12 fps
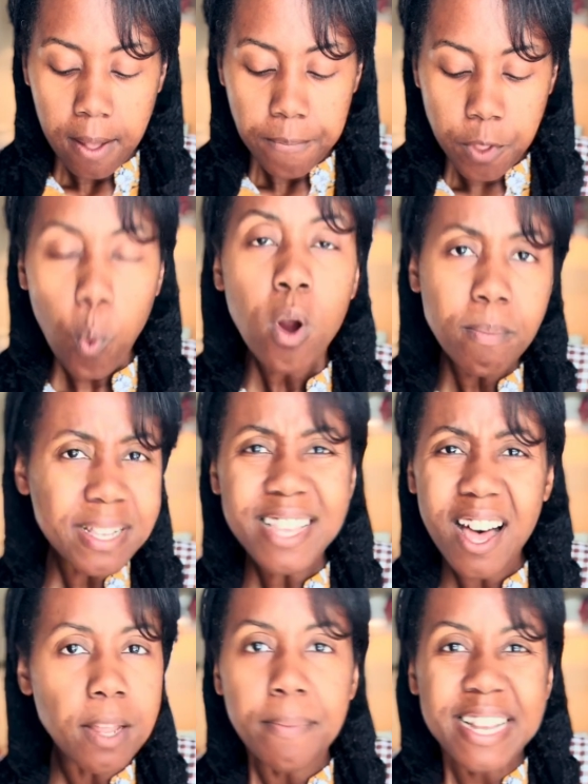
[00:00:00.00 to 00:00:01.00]
The word
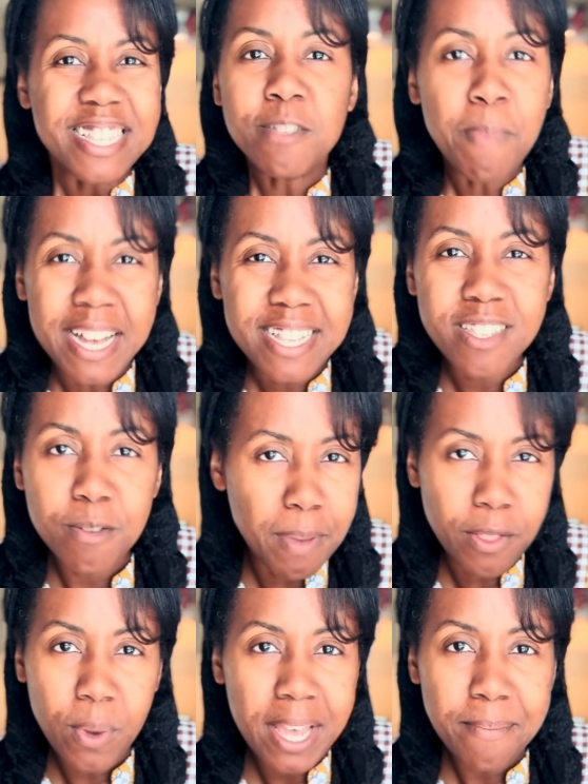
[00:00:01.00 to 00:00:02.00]
masala means spice, by
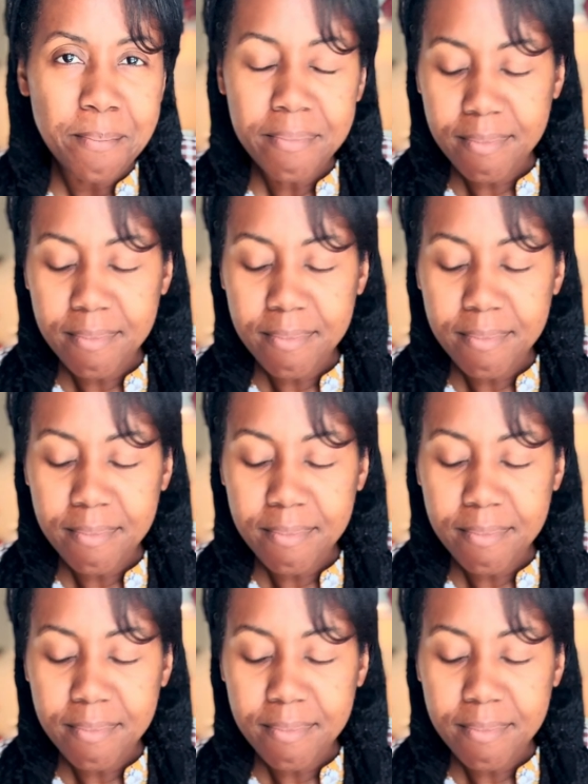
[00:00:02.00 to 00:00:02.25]
the way.